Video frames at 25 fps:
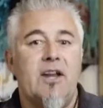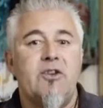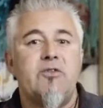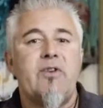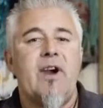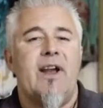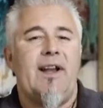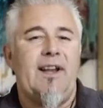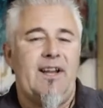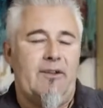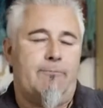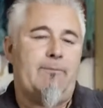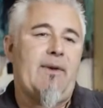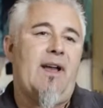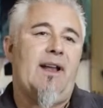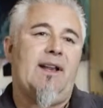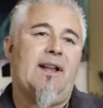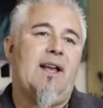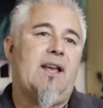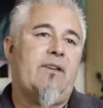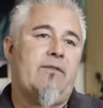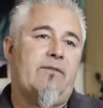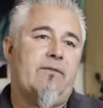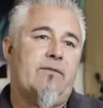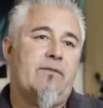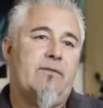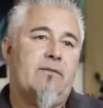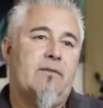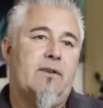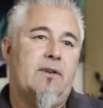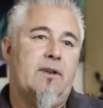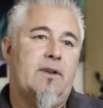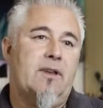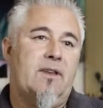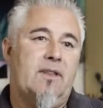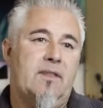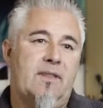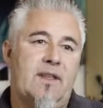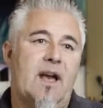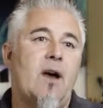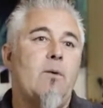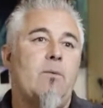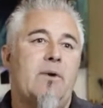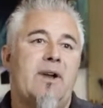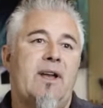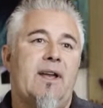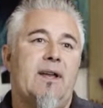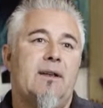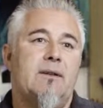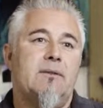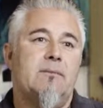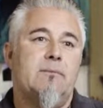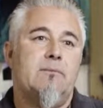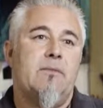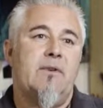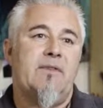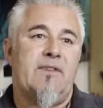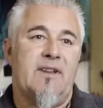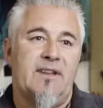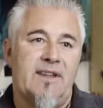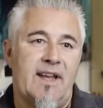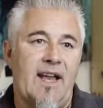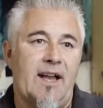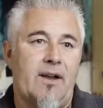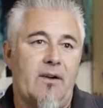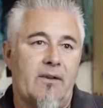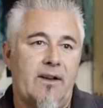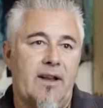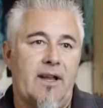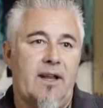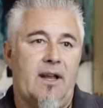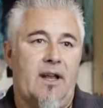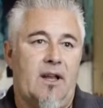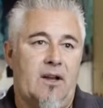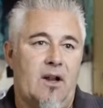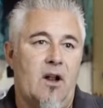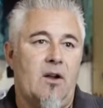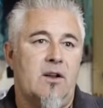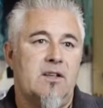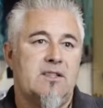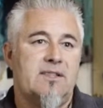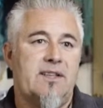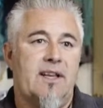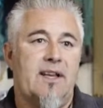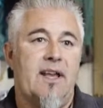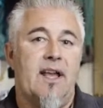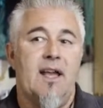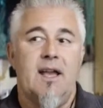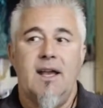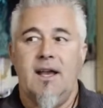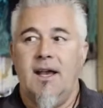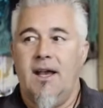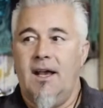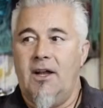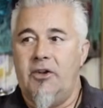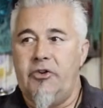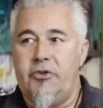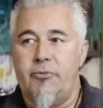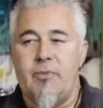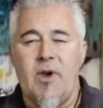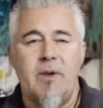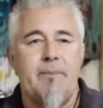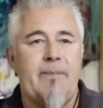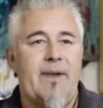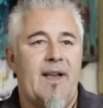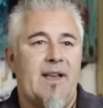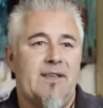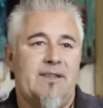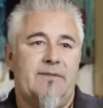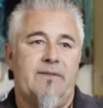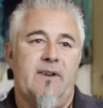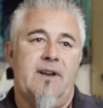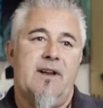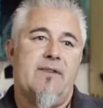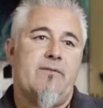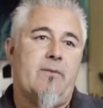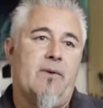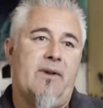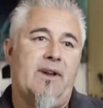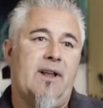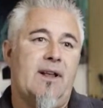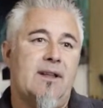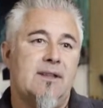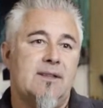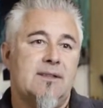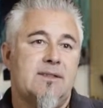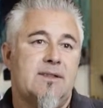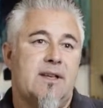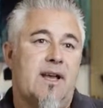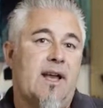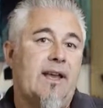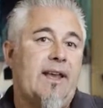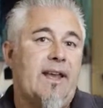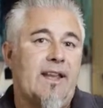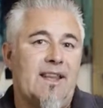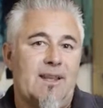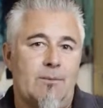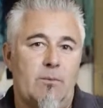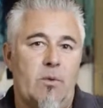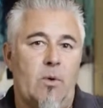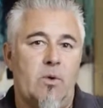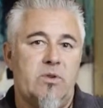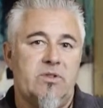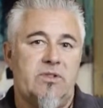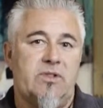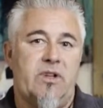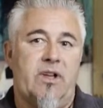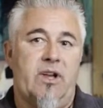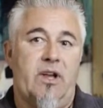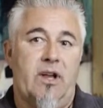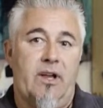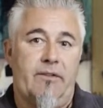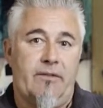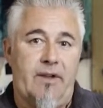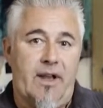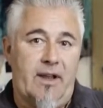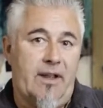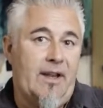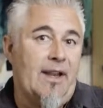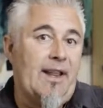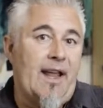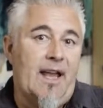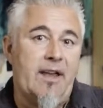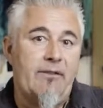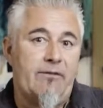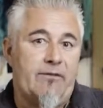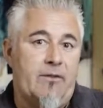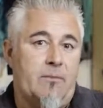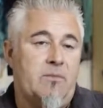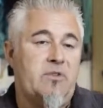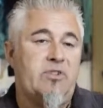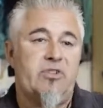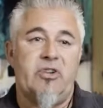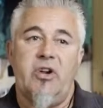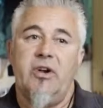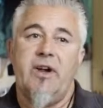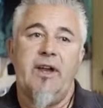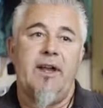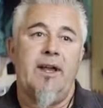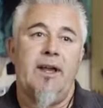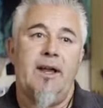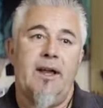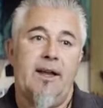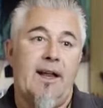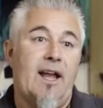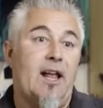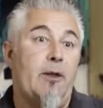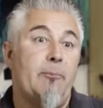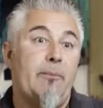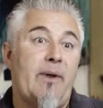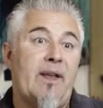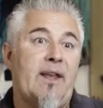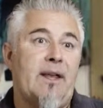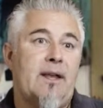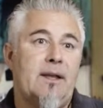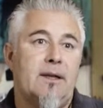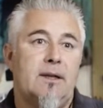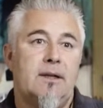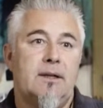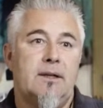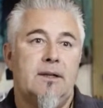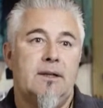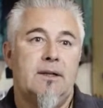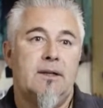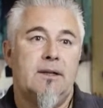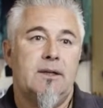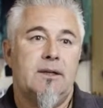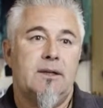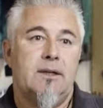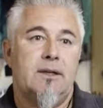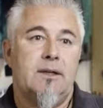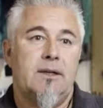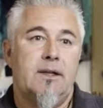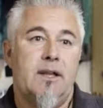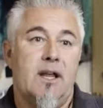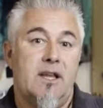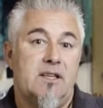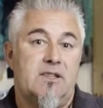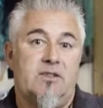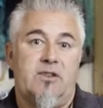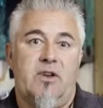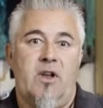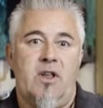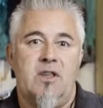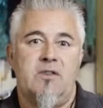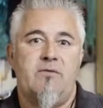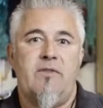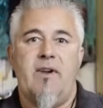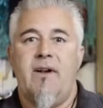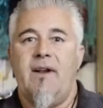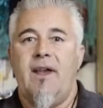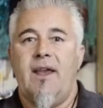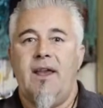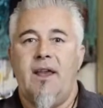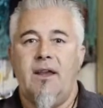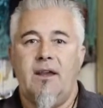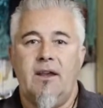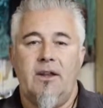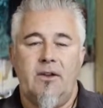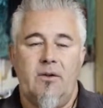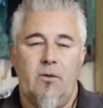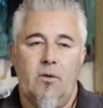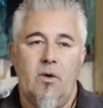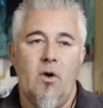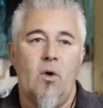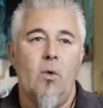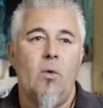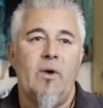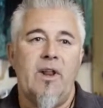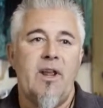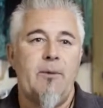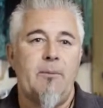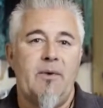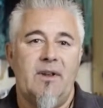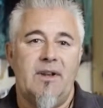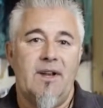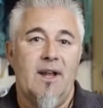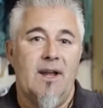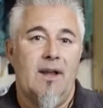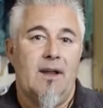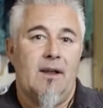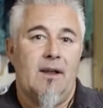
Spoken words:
try to live my life that way, with integrity and honesty, and do my best for everyone else. I get the most in life from sharing and helping. It sounds very, holy, but